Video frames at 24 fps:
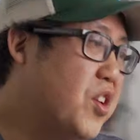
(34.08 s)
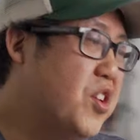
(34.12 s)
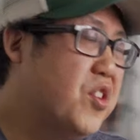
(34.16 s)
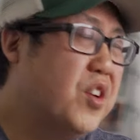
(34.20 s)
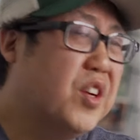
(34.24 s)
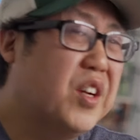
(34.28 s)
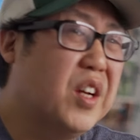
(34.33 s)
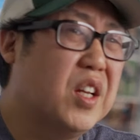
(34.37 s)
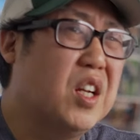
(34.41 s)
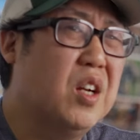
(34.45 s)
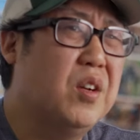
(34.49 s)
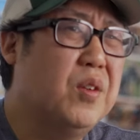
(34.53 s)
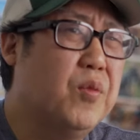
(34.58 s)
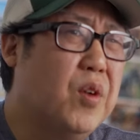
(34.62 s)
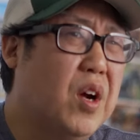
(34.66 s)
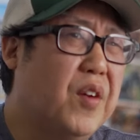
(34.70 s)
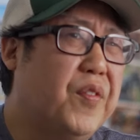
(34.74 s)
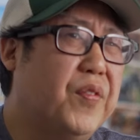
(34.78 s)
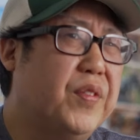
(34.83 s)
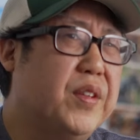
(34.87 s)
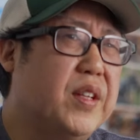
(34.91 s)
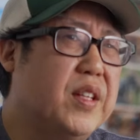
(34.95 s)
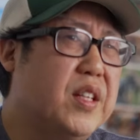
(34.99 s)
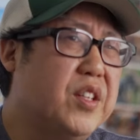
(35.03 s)
you're going to
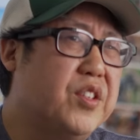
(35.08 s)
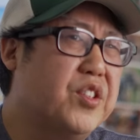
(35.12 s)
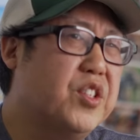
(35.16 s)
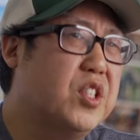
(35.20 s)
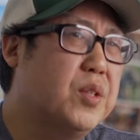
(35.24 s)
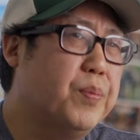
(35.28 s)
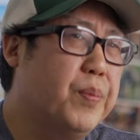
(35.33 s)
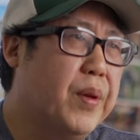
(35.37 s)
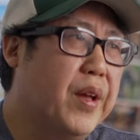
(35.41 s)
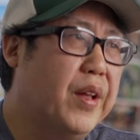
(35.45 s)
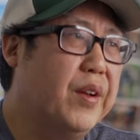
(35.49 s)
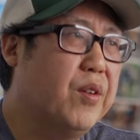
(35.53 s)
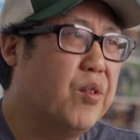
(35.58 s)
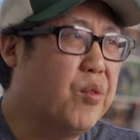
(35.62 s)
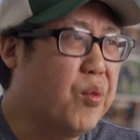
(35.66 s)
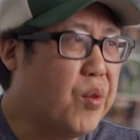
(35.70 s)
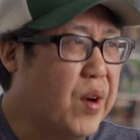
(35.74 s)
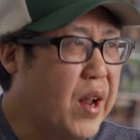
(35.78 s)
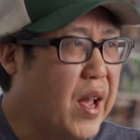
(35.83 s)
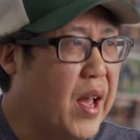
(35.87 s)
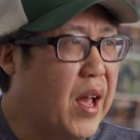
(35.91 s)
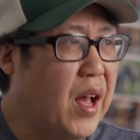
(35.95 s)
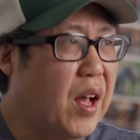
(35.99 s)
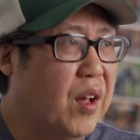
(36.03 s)
roughly need to spend
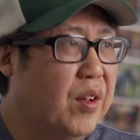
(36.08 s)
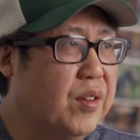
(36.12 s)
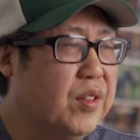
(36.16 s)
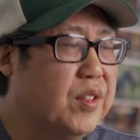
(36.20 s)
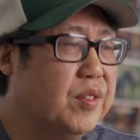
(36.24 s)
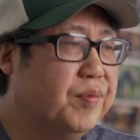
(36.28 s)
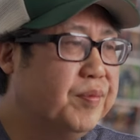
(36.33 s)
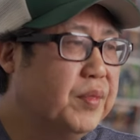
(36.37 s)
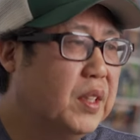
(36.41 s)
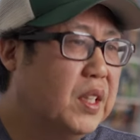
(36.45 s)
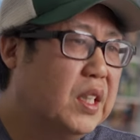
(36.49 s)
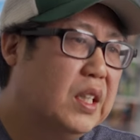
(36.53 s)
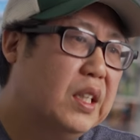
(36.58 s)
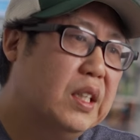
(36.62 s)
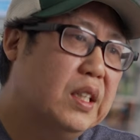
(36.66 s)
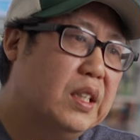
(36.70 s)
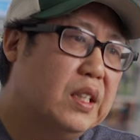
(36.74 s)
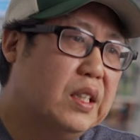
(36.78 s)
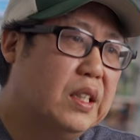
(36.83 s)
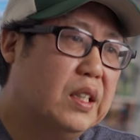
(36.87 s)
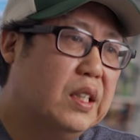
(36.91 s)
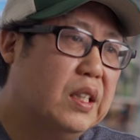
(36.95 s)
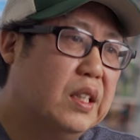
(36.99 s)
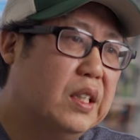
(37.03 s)
around,
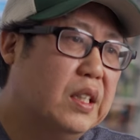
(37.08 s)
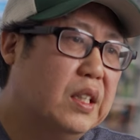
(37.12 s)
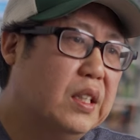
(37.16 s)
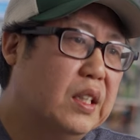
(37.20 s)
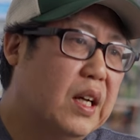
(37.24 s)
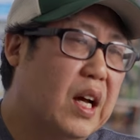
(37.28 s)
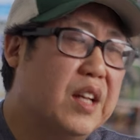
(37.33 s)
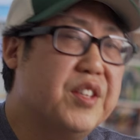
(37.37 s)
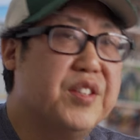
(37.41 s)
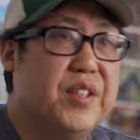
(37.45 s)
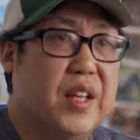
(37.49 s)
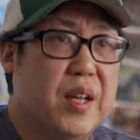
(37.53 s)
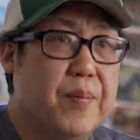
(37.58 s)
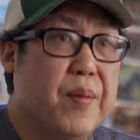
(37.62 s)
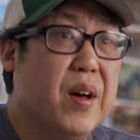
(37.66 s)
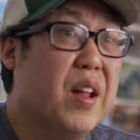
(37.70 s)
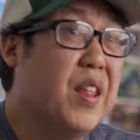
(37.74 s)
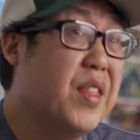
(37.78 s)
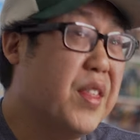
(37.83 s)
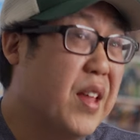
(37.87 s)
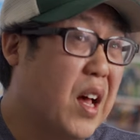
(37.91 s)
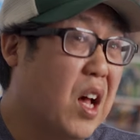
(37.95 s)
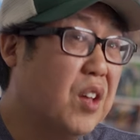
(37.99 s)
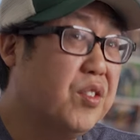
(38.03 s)
I'd say
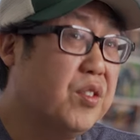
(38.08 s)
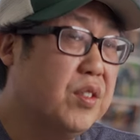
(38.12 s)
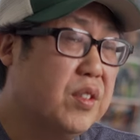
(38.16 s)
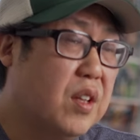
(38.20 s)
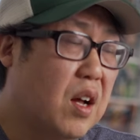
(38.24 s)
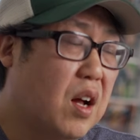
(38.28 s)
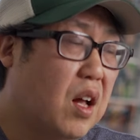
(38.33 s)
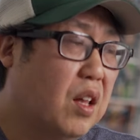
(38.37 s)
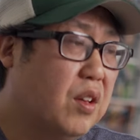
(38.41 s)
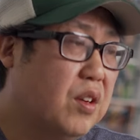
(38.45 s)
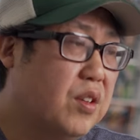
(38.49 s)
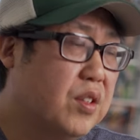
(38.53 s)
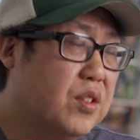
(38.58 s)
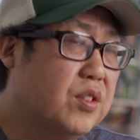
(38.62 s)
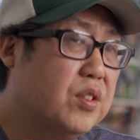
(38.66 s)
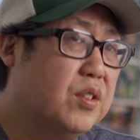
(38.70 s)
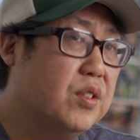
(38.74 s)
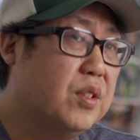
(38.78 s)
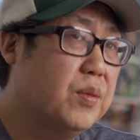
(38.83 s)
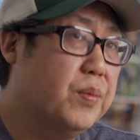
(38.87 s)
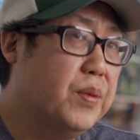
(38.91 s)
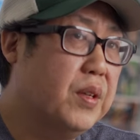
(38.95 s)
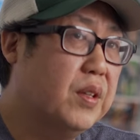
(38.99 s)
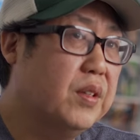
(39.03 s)
about
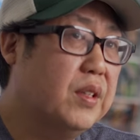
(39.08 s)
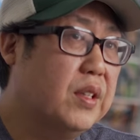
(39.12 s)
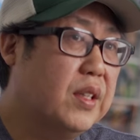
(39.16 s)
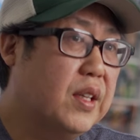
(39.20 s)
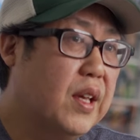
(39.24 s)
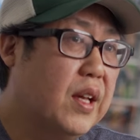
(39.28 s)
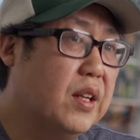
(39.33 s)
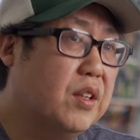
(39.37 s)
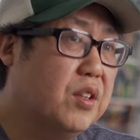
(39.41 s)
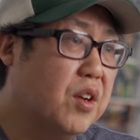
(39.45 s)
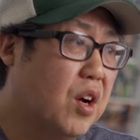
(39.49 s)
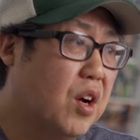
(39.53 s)
$1,000 to be able to get